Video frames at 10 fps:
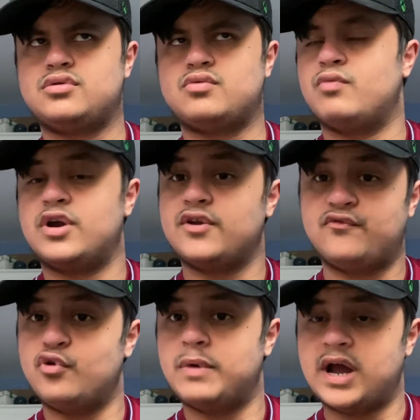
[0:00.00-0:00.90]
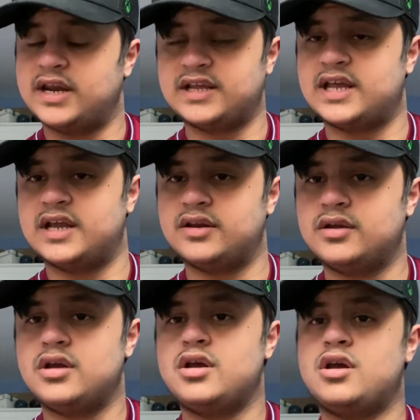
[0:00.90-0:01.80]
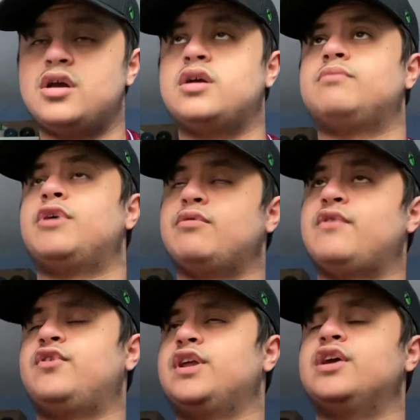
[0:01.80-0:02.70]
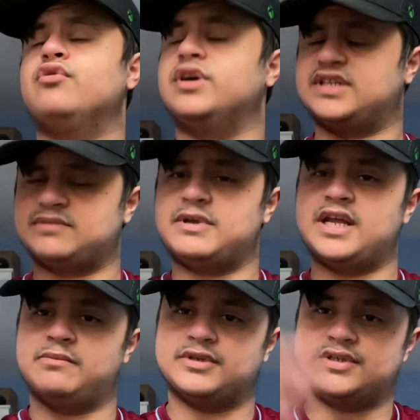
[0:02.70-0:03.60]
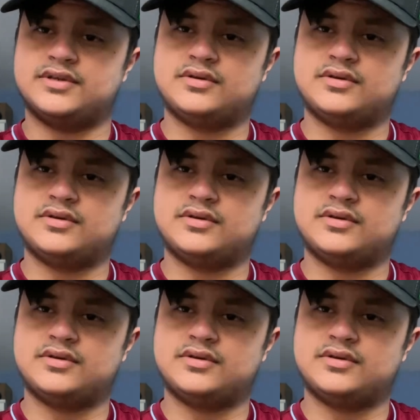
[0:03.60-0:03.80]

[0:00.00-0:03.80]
We're going to fall behind again. By the way, if you're hear noise, that's my neighbours.